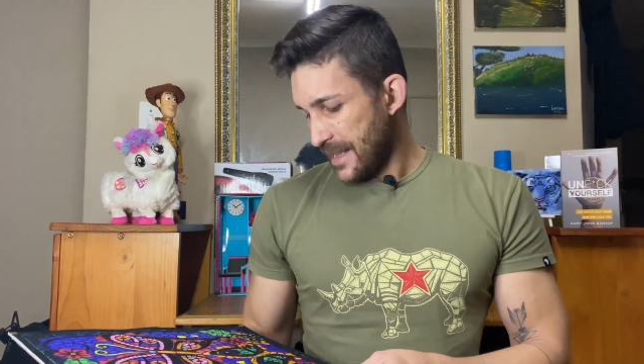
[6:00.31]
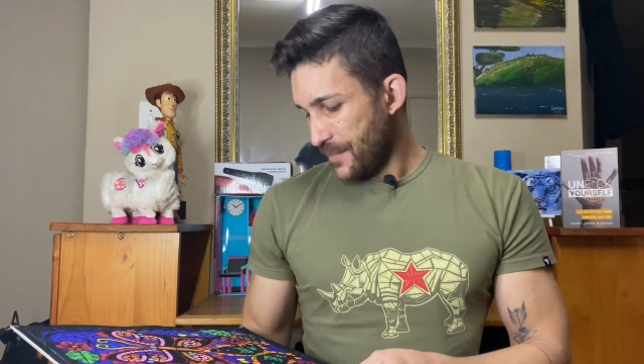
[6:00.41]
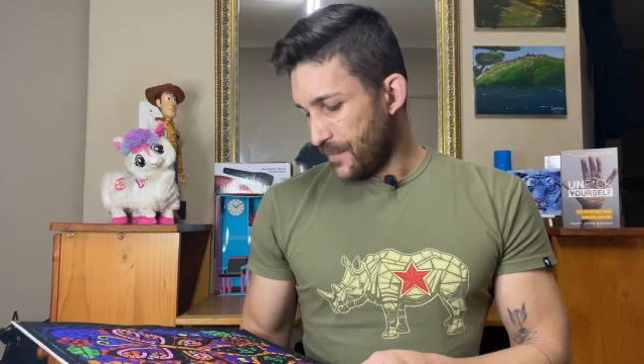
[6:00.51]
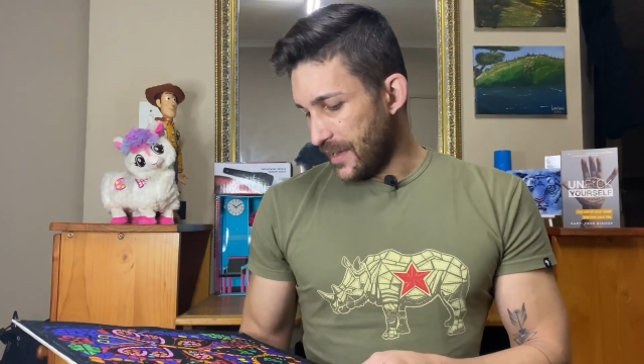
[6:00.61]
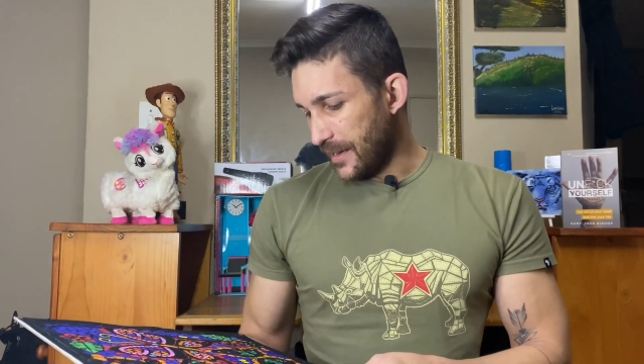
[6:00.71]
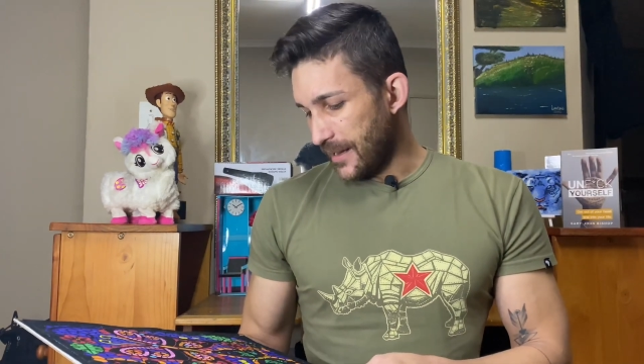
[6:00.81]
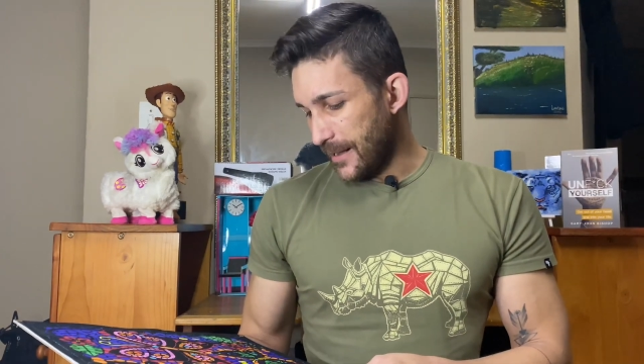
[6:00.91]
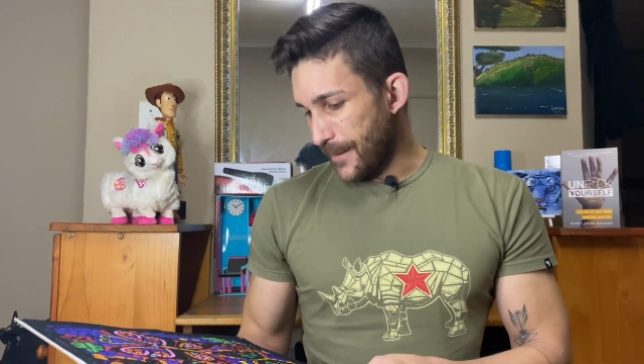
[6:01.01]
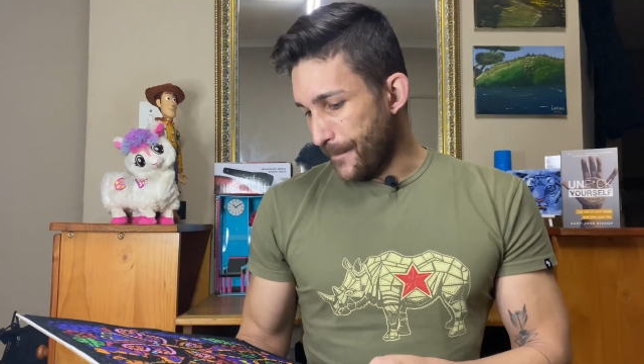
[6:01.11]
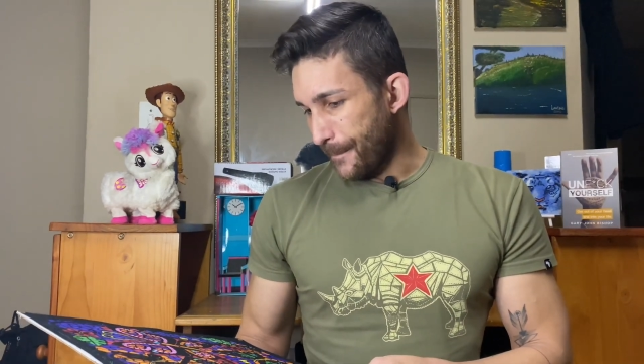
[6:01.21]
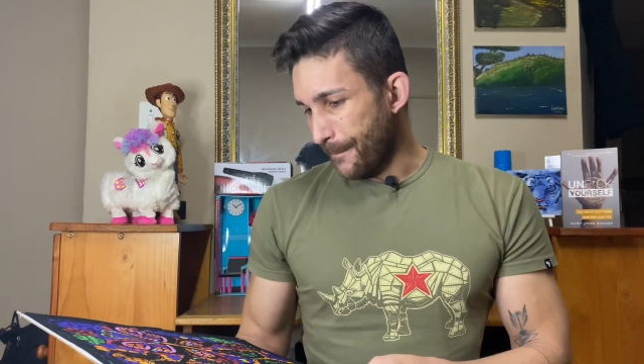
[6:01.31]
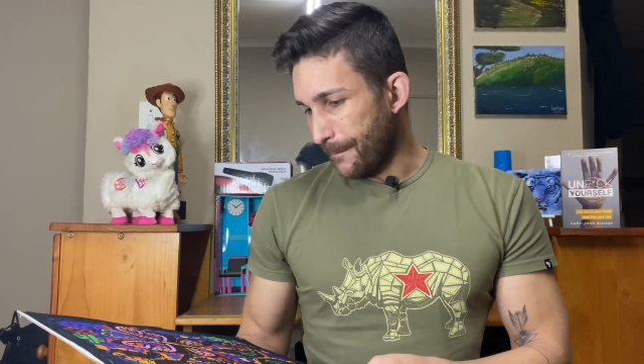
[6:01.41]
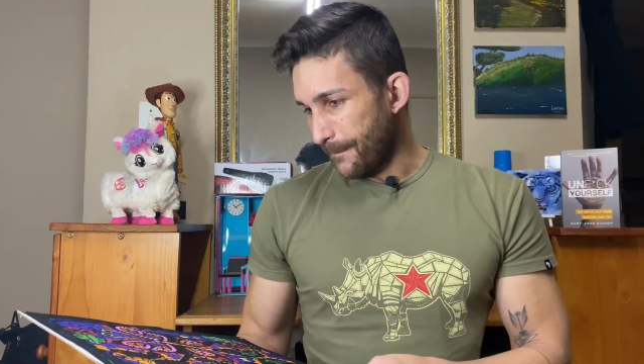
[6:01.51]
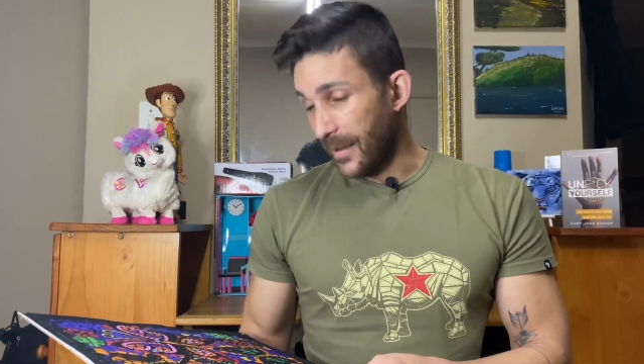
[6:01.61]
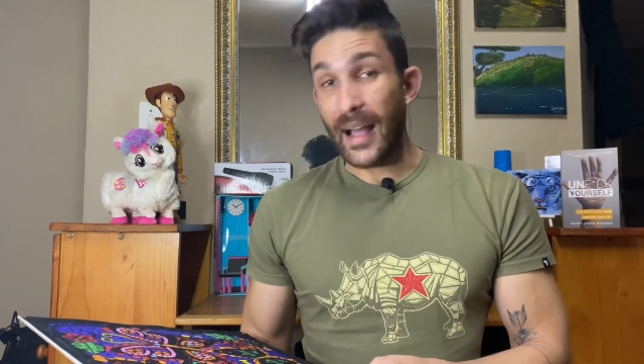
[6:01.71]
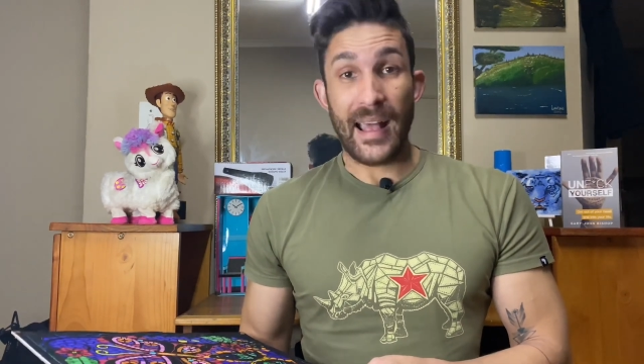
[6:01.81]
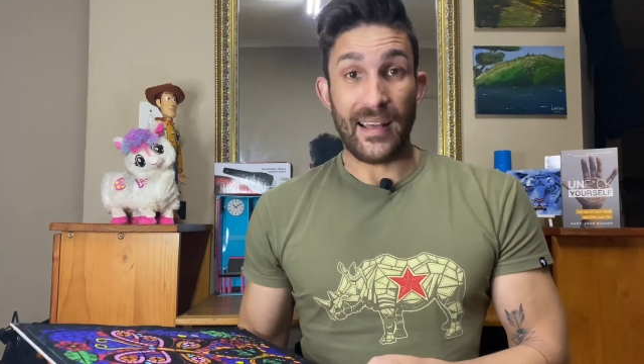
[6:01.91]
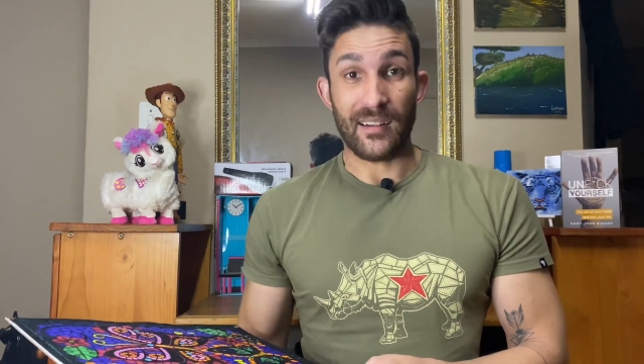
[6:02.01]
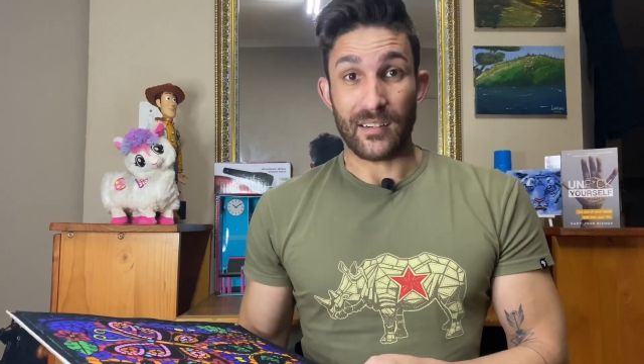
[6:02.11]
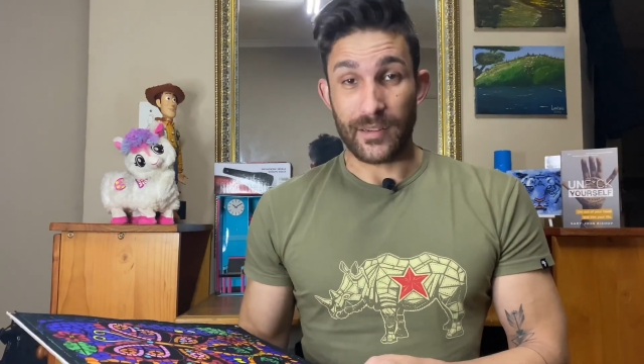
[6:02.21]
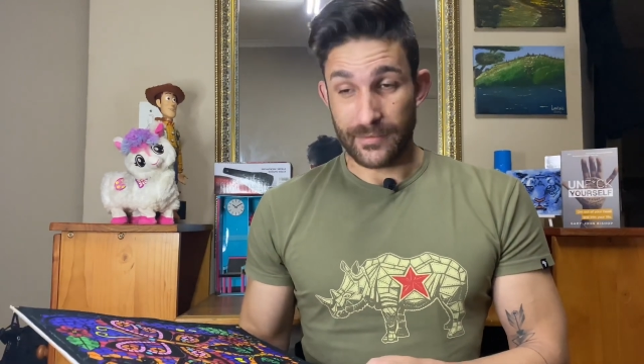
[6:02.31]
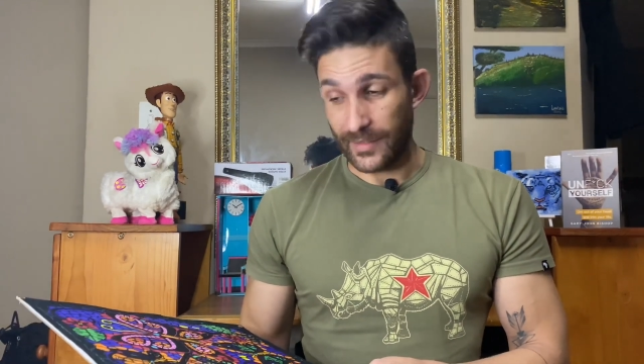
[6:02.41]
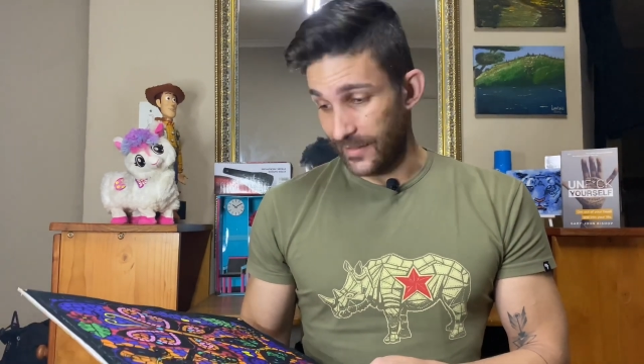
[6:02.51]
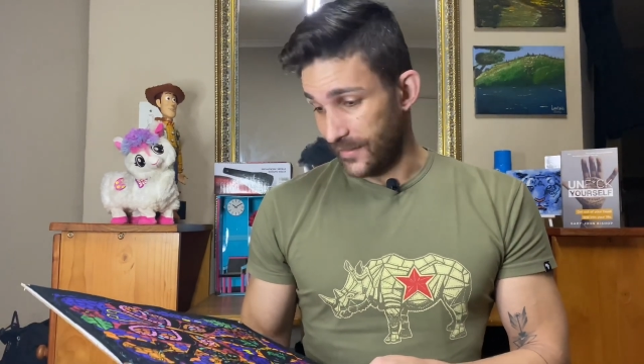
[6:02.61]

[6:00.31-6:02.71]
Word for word: But um, I had a lot of fun.